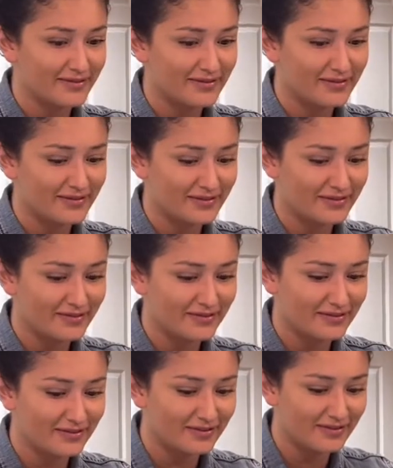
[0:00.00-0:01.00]
Okay.
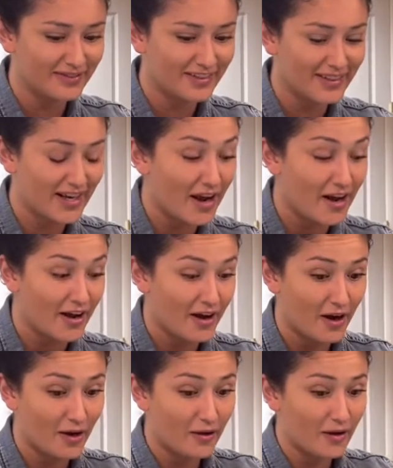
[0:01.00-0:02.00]
Yeah,
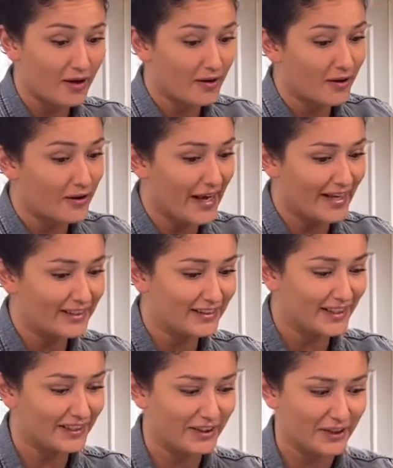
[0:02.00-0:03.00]
oh, okay,
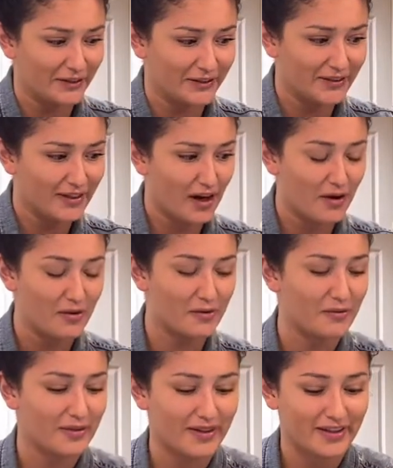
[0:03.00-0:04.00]
see you soon.
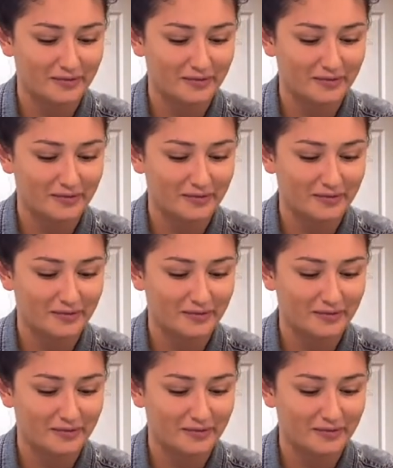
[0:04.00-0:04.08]
Oh.